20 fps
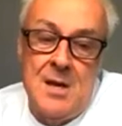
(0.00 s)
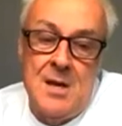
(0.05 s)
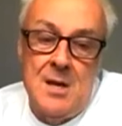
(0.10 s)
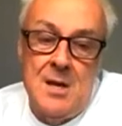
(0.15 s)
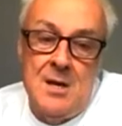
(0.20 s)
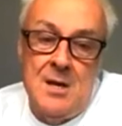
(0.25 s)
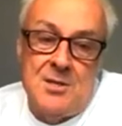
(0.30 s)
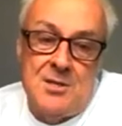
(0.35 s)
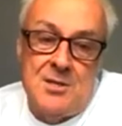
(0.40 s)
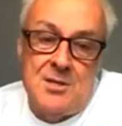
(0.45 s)

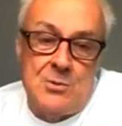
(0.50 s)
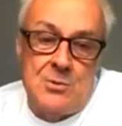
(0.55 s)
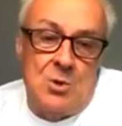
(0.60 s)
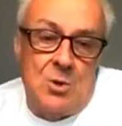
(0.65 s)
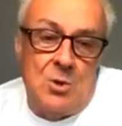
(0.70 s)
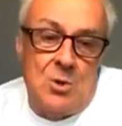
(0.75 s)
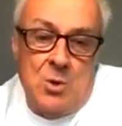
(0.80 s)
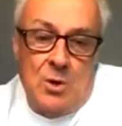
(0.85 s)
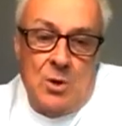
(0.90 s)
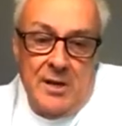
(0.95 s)
So it was all
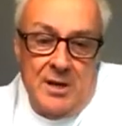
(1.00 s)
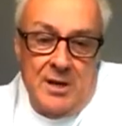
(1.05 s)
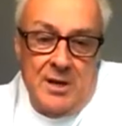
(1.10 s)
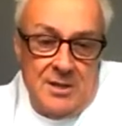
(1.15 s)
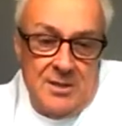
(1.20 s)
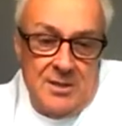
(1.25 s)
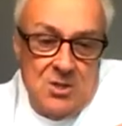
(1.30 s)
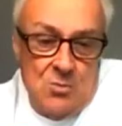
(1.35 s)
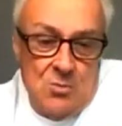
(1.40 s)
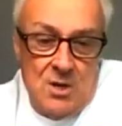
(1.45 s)
quite
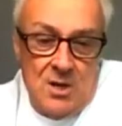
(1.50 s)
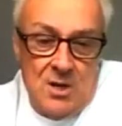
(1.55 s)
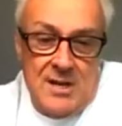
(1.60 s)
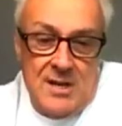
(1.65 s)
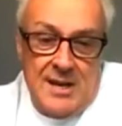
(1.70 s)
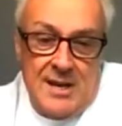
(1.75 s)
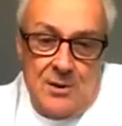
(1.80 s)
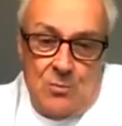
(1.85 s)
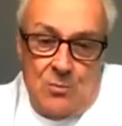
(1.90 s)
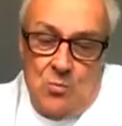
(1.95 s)
hard to work
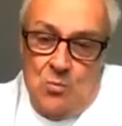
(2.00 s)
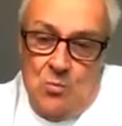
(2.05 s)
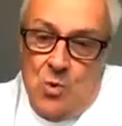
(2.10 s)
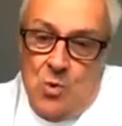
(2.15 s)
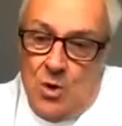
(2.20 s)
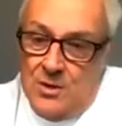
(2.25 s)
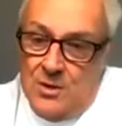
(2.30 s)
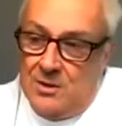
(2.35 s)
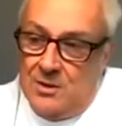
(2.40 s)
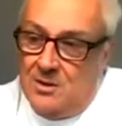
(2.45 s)
out
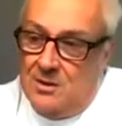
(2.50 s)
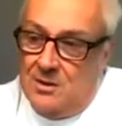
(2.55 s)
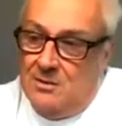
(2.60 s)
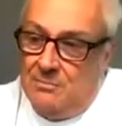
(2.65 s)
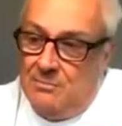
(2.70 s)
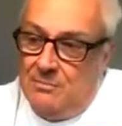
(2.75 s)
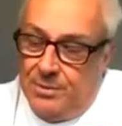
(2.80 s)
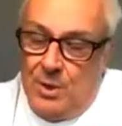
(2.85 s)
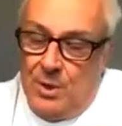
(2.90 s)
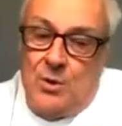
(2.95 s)
what
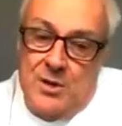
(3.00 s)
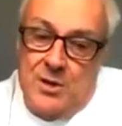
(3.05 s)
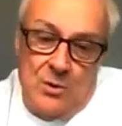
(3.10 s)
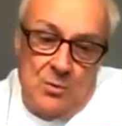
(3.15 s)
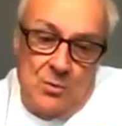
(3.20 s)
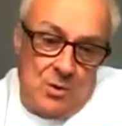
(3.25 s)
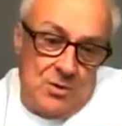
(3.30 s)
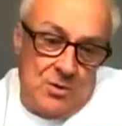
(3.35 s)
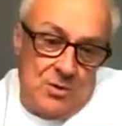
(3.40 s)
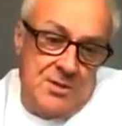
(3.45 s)
block it
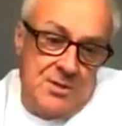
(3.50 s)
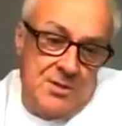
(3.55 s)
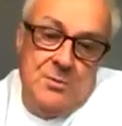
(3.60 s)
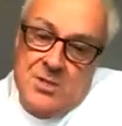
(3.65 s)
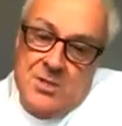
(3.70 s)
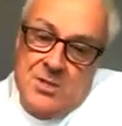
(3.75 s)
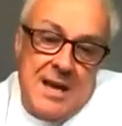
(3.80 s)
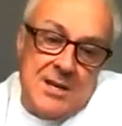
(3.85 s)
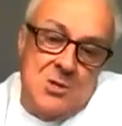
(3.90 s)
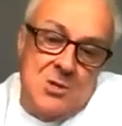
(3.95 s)
was that was
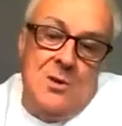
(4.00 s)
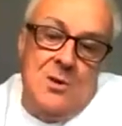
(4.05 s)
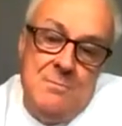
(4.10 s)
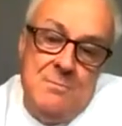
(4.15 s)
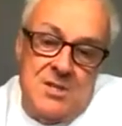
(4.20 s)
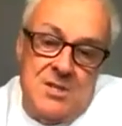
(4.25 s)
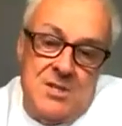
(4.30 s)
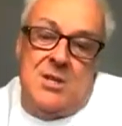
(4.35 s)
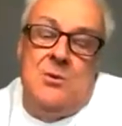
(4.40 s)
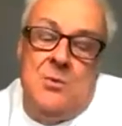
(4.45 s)
actually
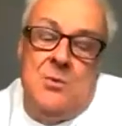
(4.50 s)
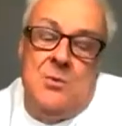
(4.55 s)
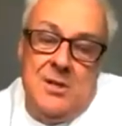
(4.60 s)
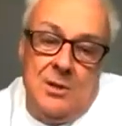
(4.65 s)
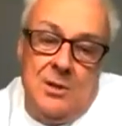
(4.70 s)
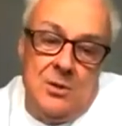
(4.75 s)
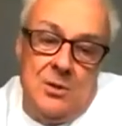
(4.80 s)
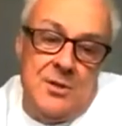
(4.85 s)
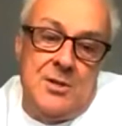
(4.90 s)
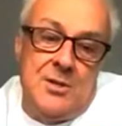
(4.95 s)
missing when you
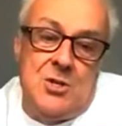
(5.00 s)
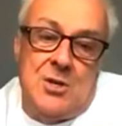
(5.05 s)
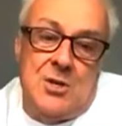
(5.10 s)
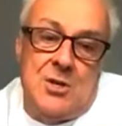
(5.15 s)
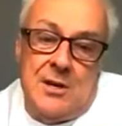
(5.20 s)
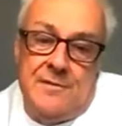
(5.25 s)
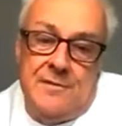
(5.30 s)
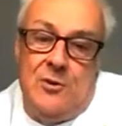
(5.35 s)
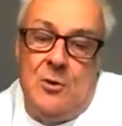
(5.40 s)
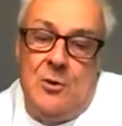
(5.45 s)
look at the
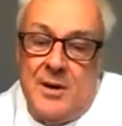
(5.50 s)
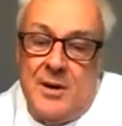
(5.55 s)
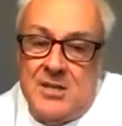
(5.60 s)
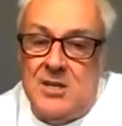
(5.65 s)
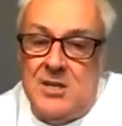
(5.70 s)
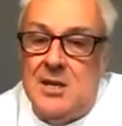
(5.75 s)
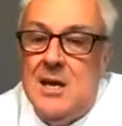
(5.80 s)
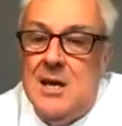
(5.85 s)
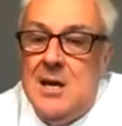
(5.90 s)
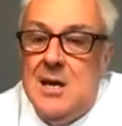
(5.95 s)
track
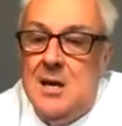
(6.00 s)
formatting.